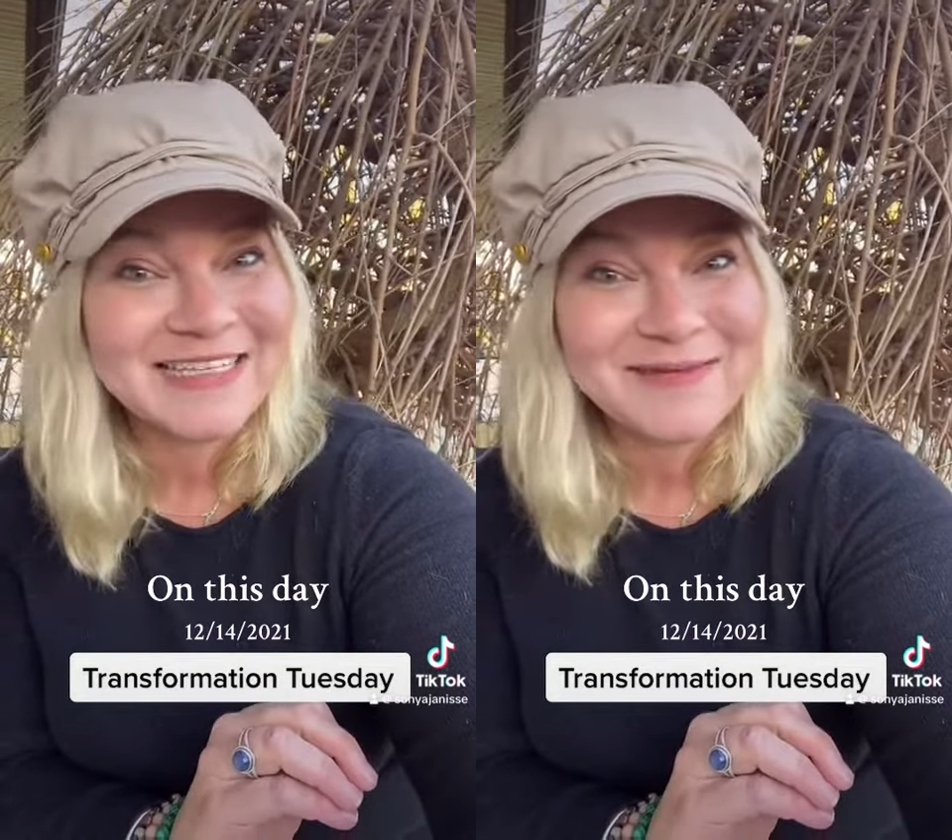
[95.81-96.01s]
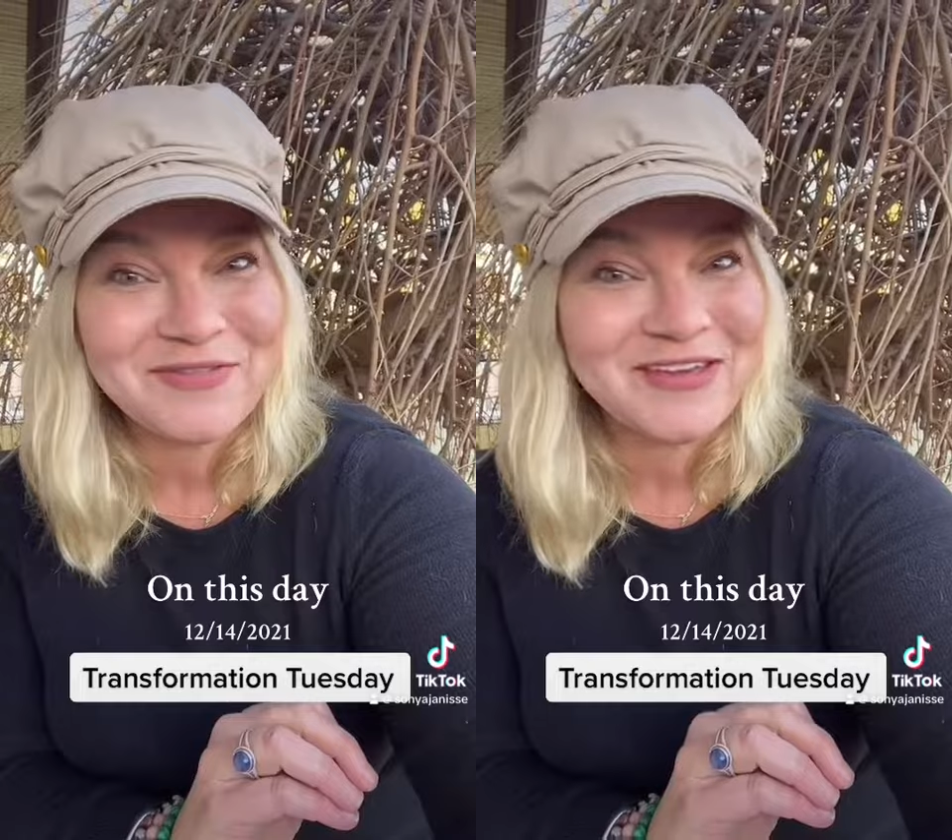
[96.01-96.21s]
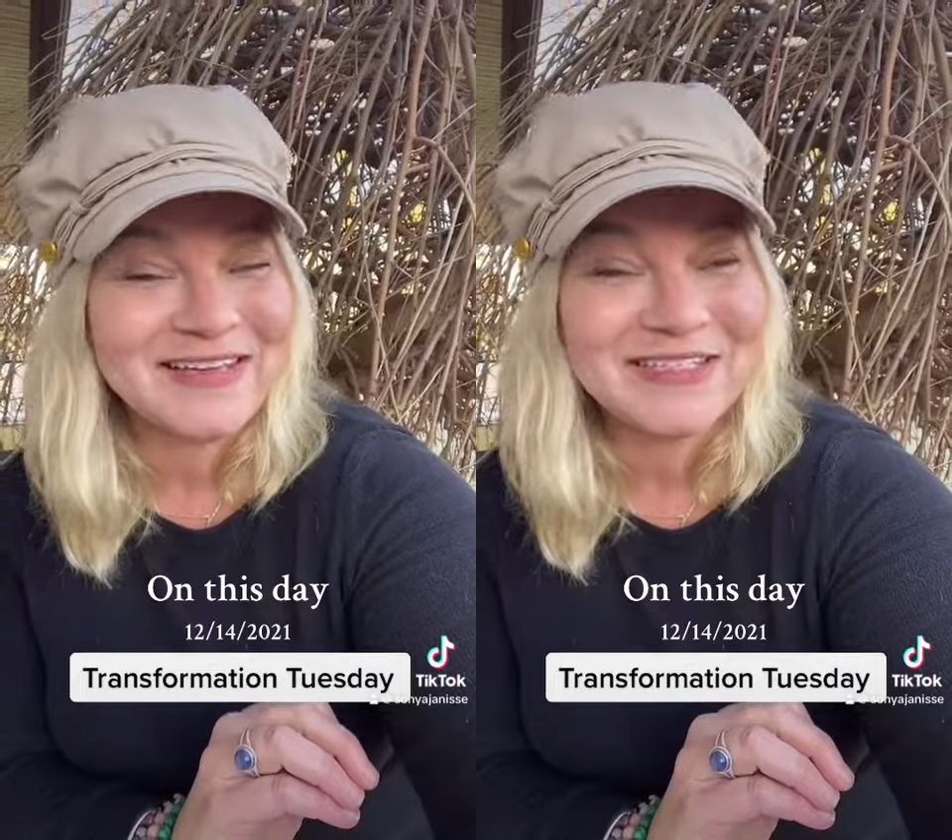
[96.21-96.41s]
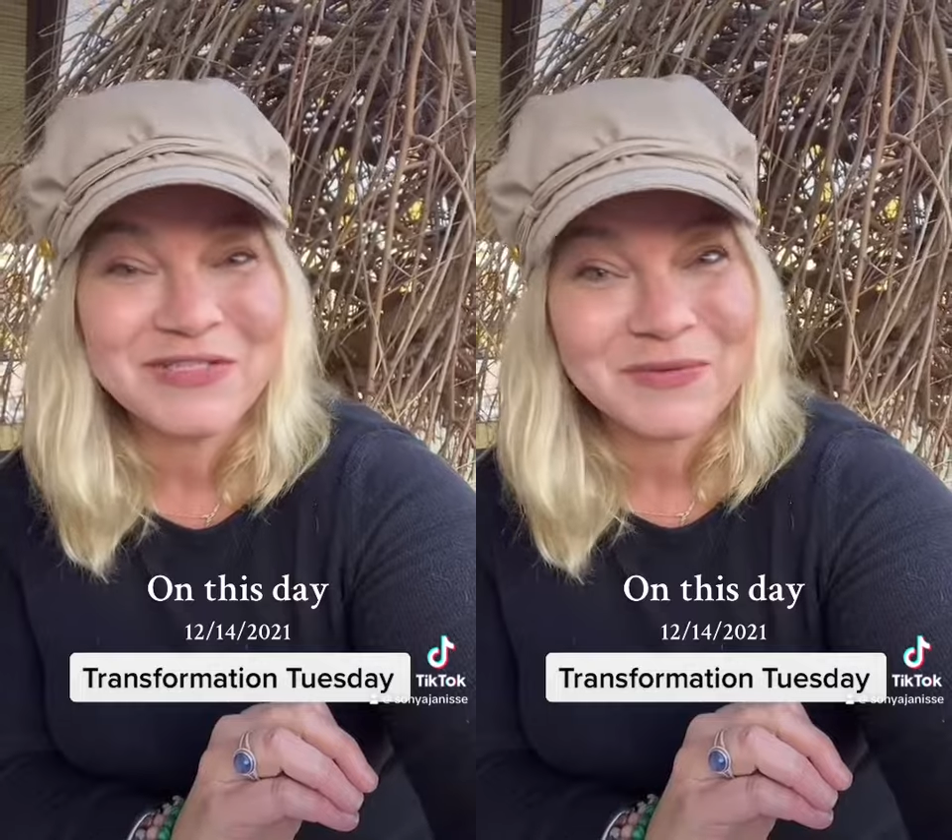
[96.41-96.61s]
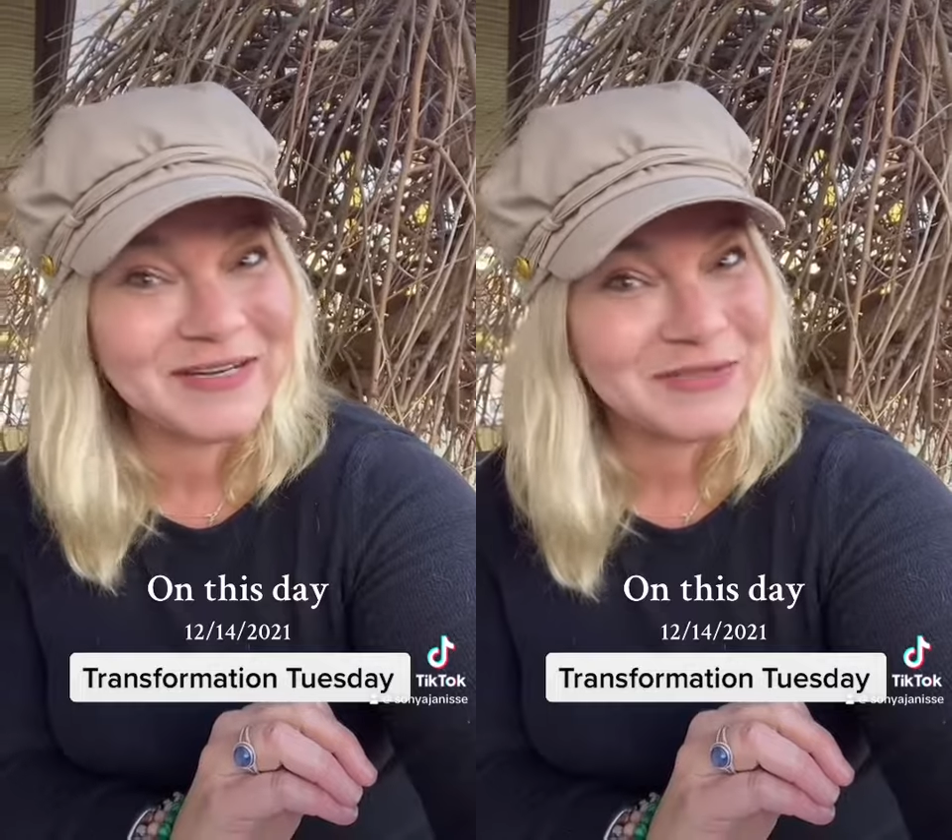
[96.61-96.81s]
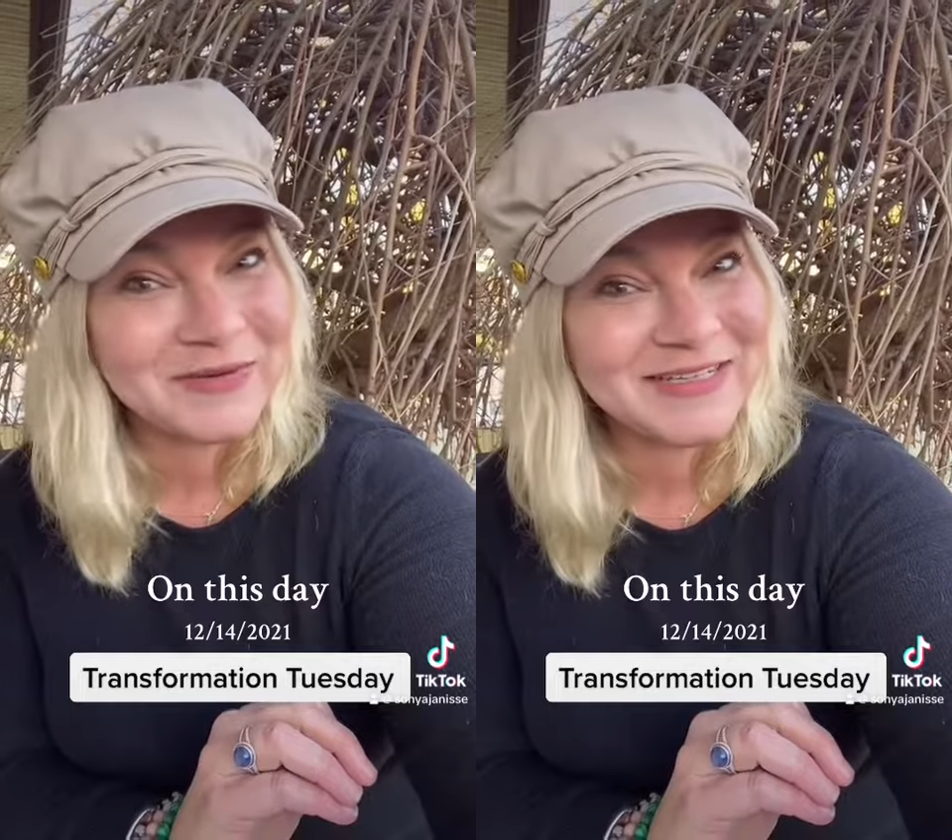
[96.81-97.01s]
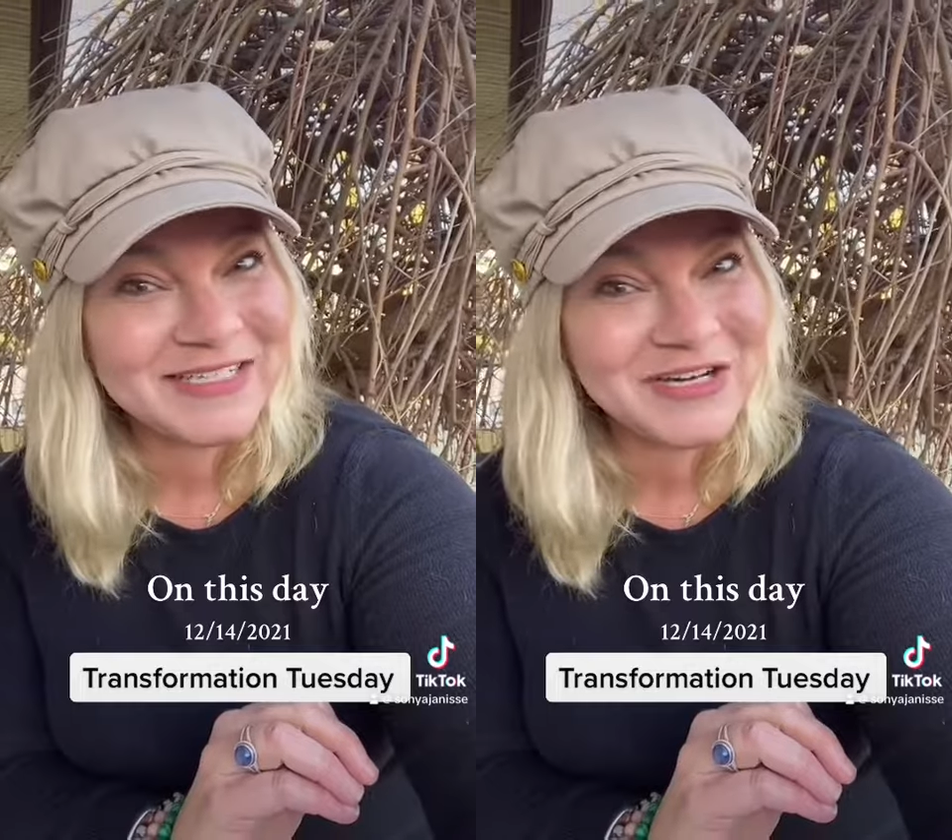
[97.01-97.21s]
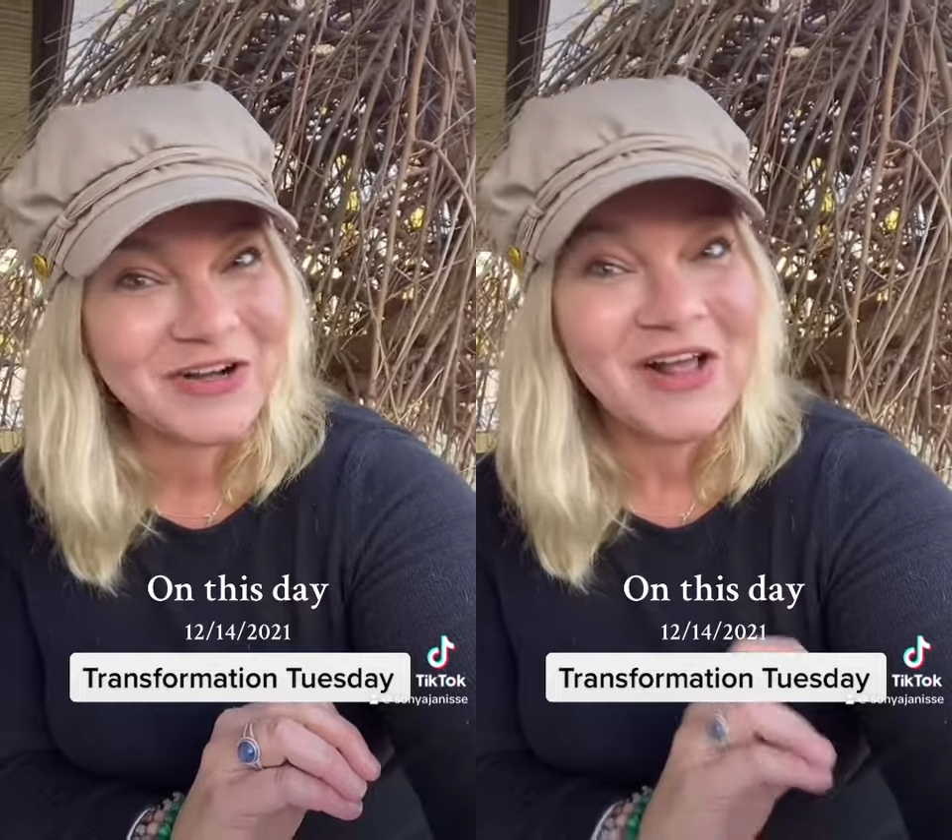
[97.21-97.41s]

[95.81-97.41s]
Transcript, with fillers: same things in 2022.